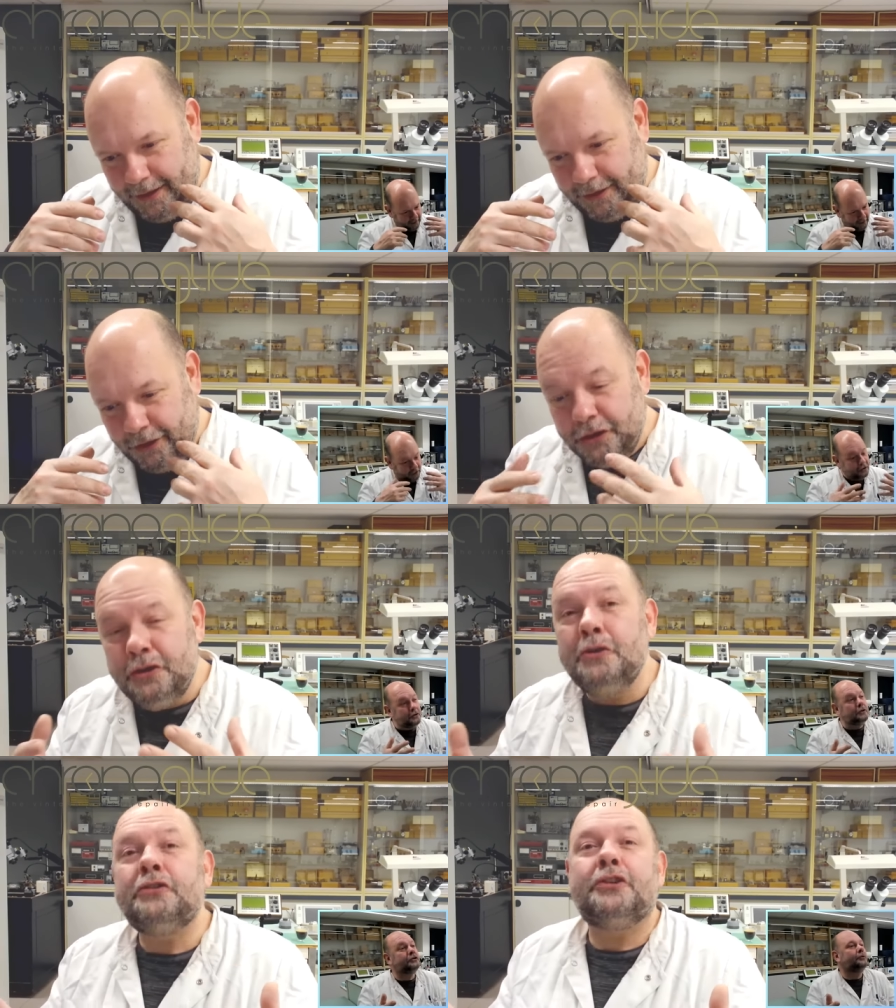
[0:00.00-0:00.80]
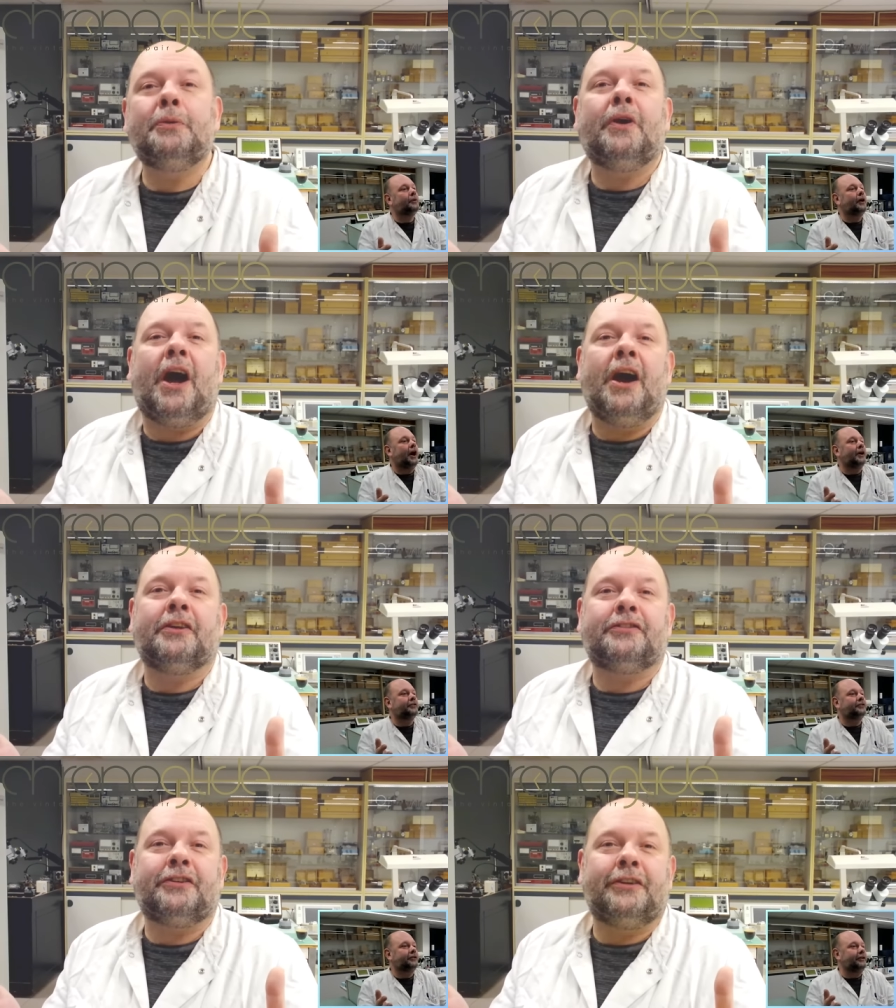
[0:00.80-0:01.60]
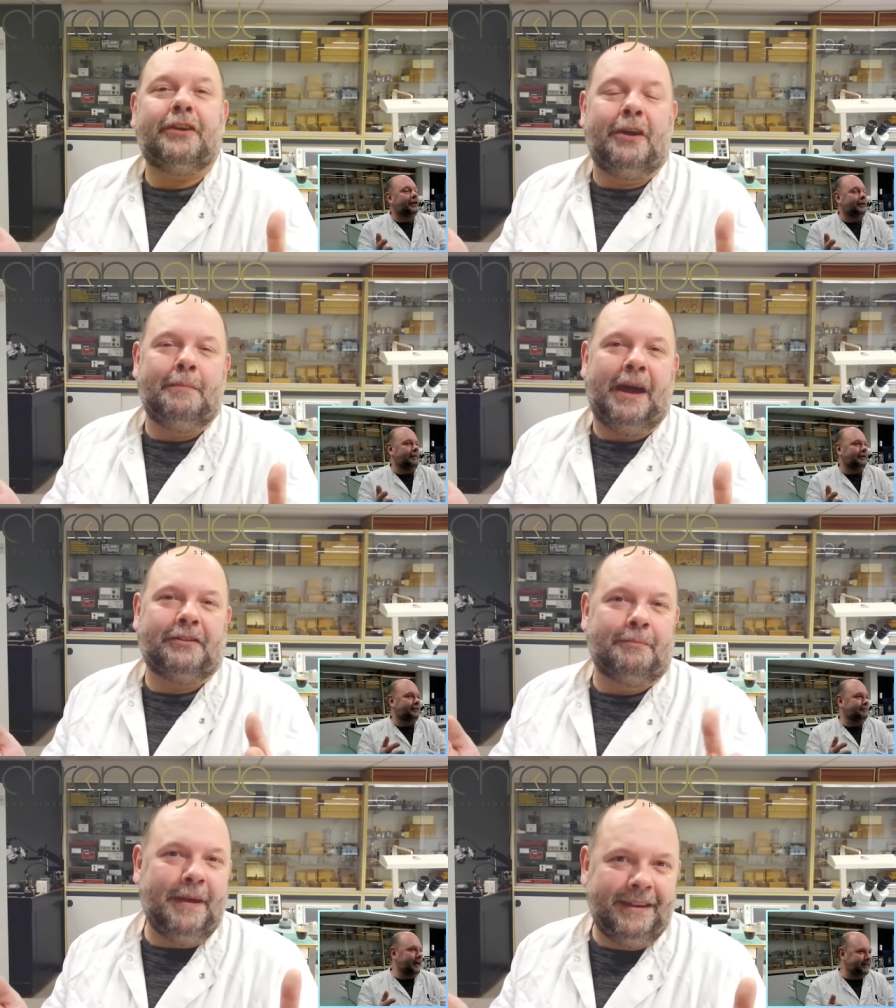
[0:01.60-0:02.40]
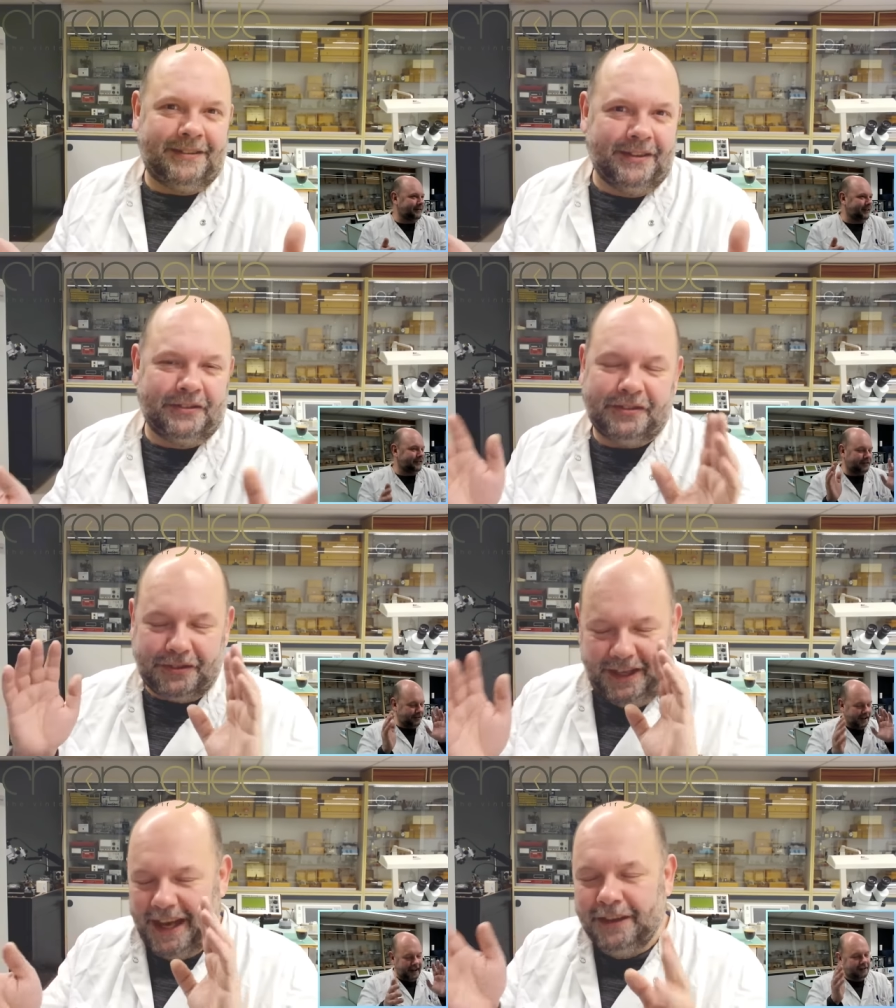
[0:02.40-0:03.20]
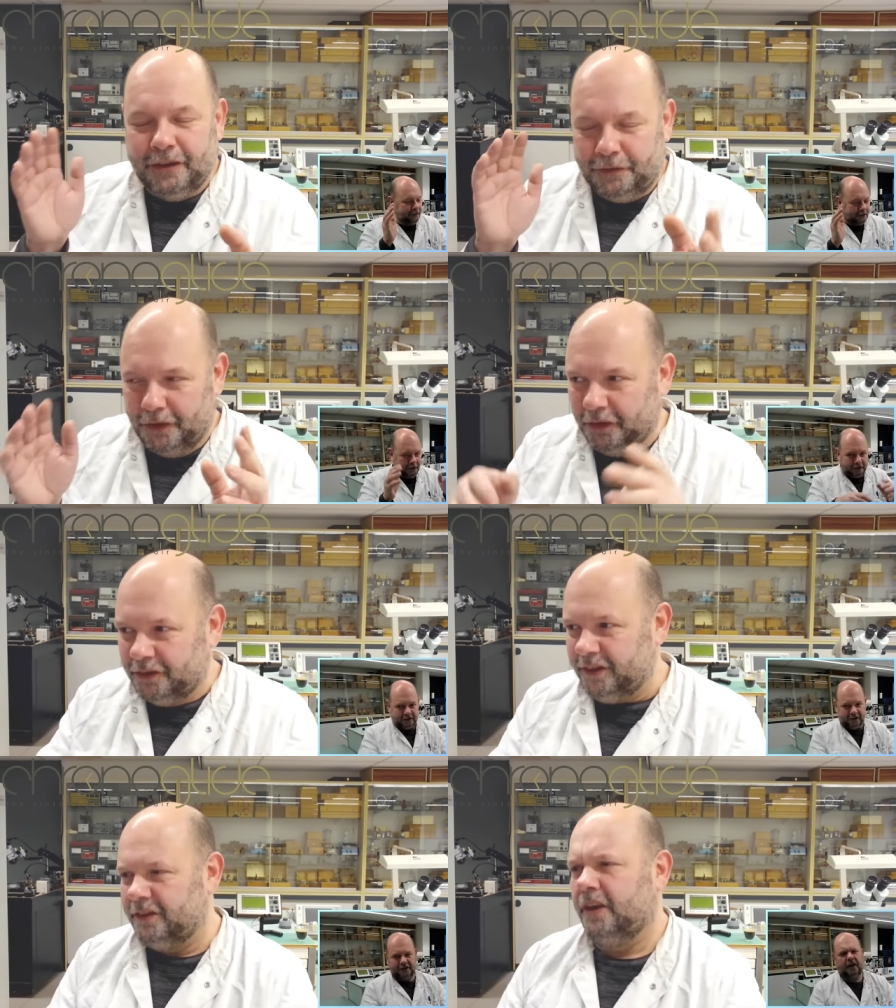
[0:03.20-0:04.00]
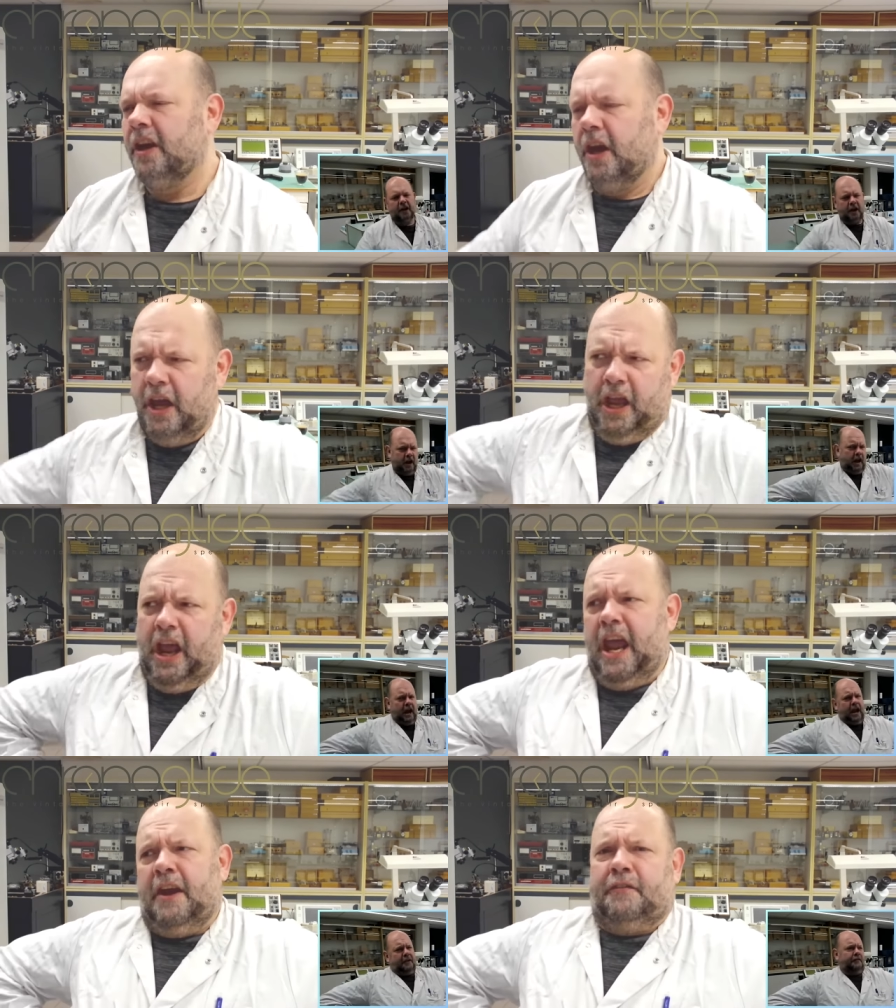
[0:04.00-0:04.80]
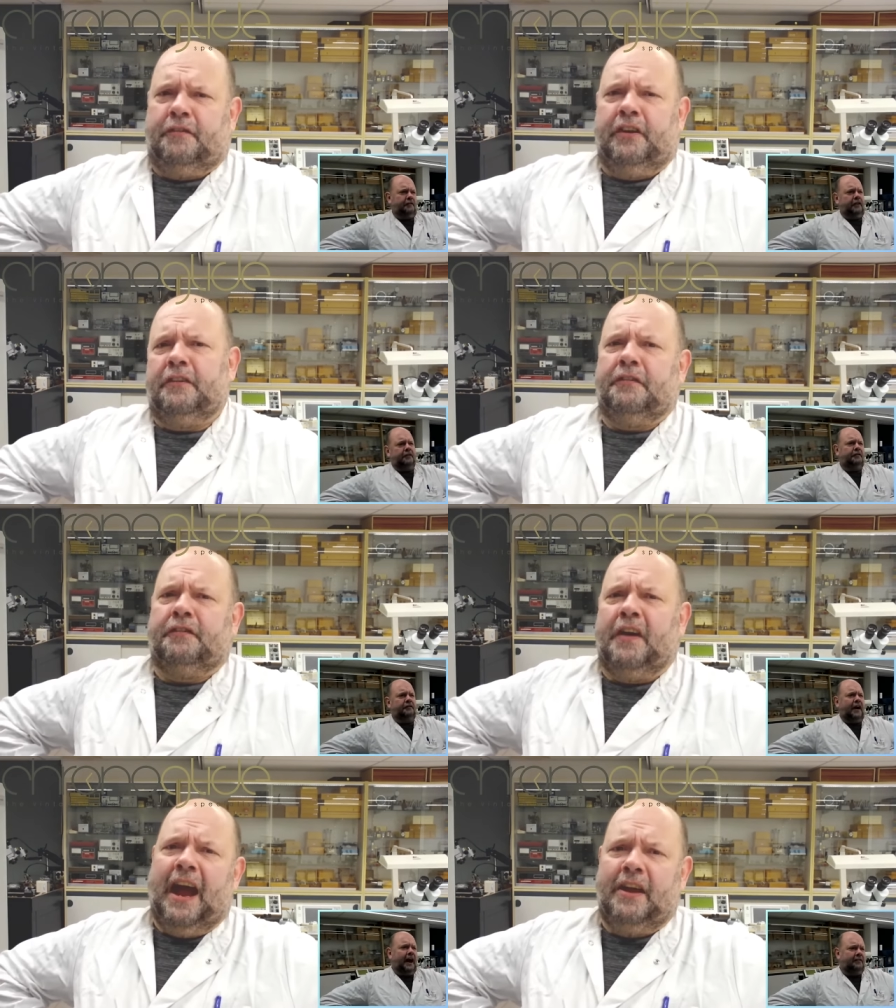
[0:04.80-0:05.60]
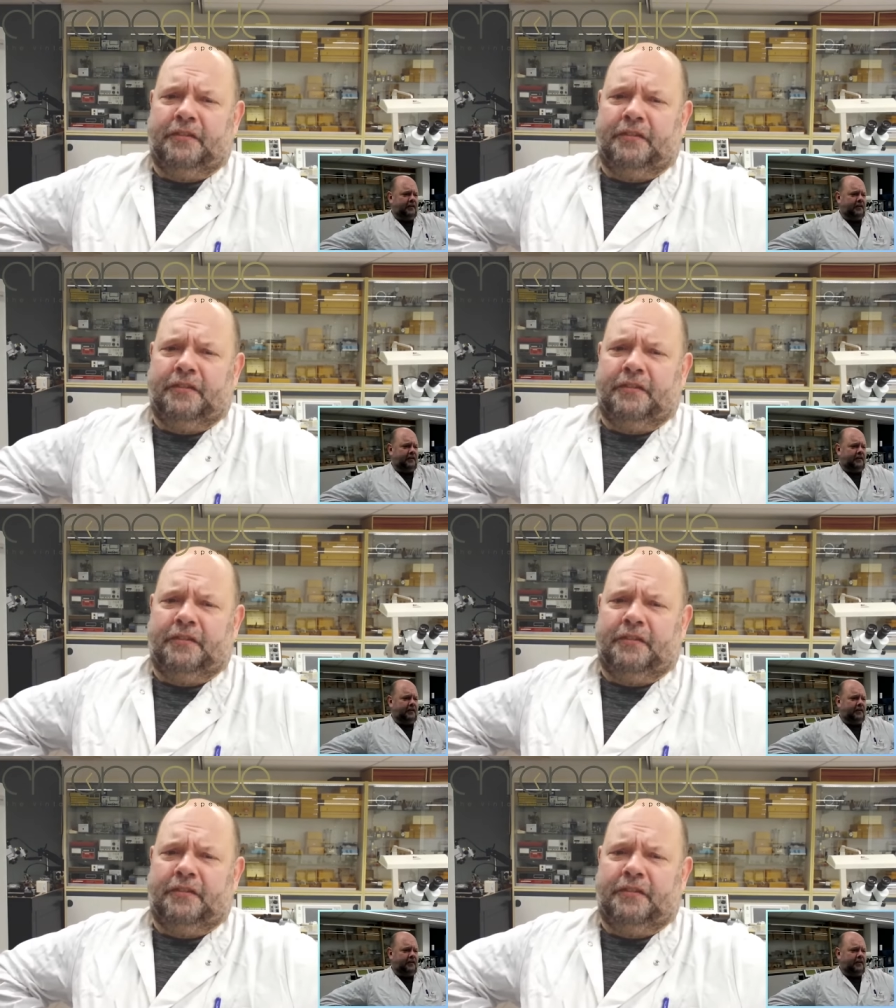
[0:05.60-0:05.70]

the usual answer about maintenance intervals is every five